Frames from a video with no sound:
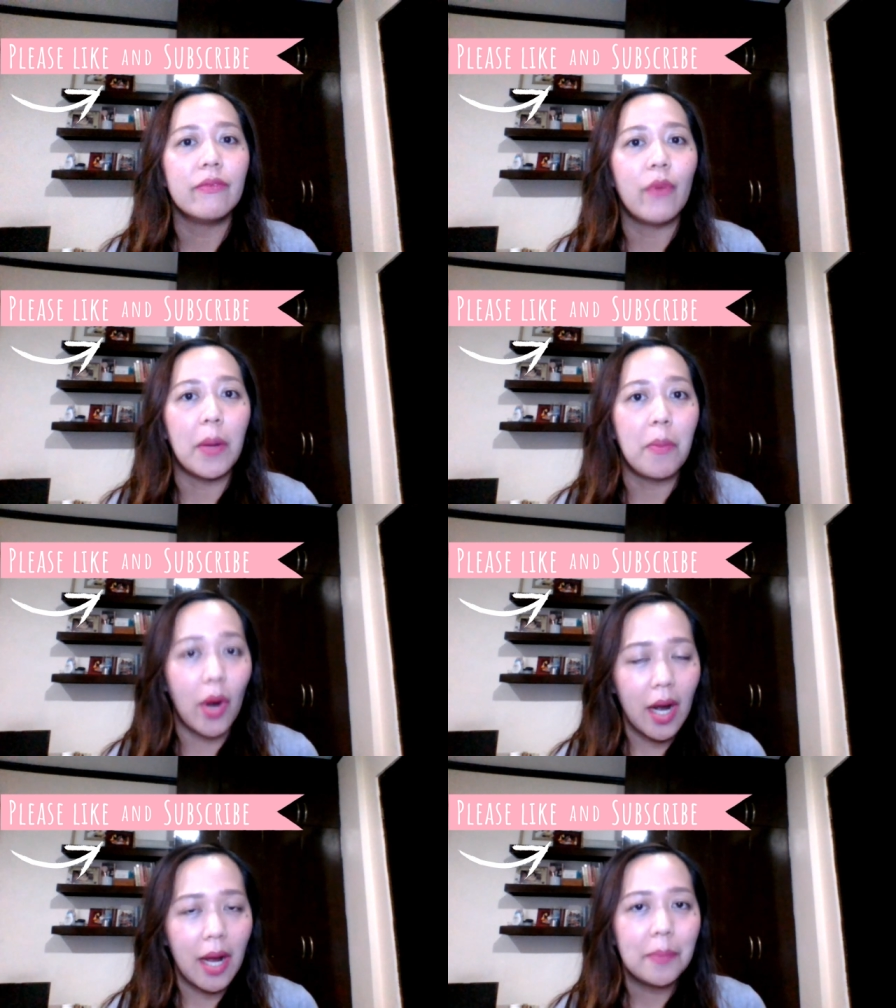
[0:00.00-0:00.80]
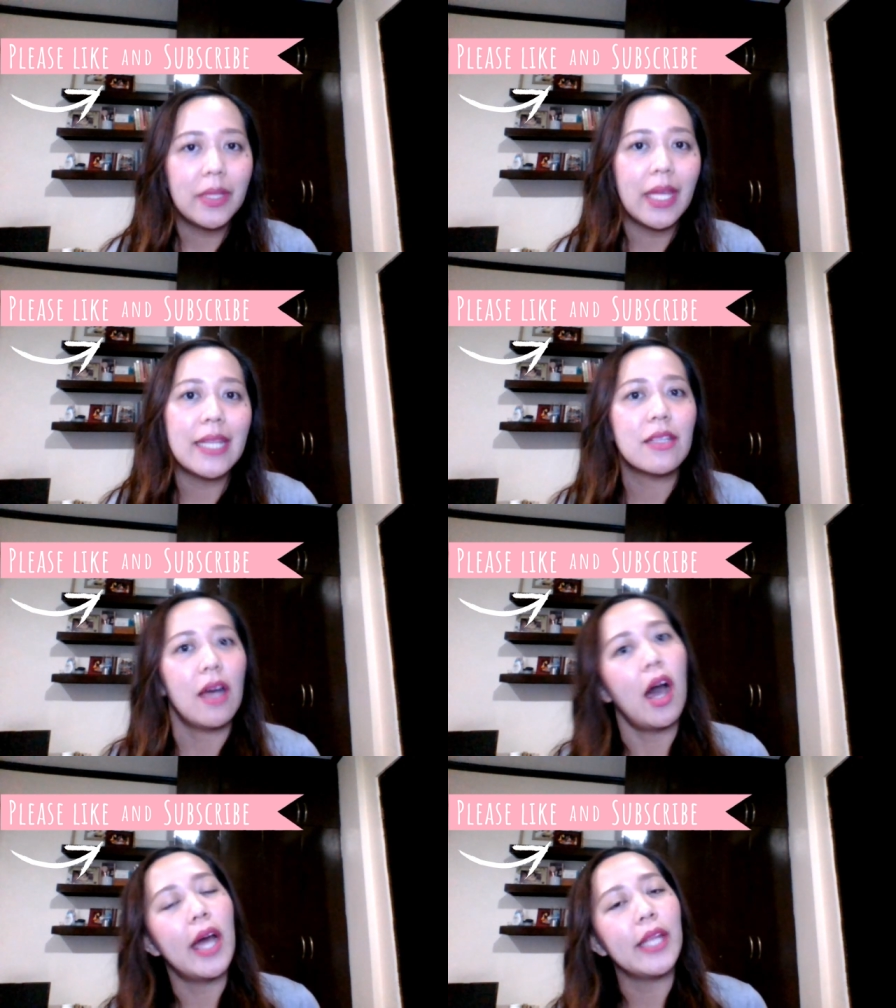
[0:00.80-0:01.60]
for more updates
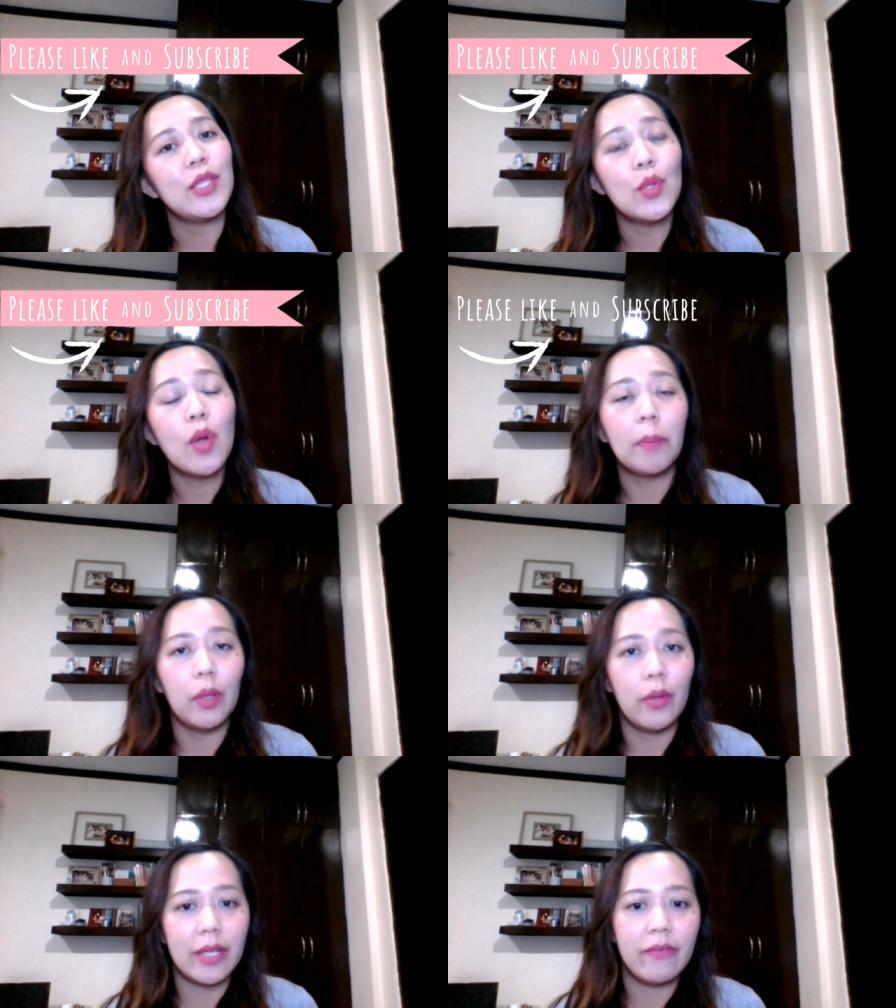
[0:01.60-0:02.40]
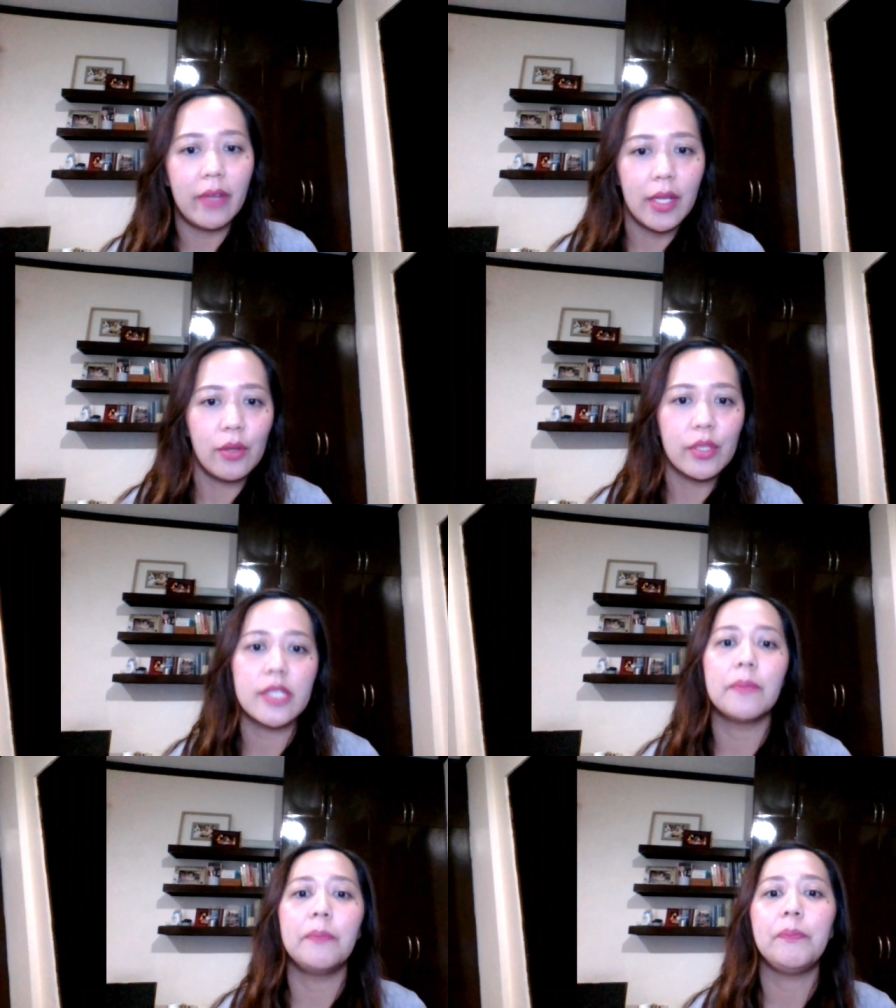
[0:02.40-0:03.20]
on new uploaded videos.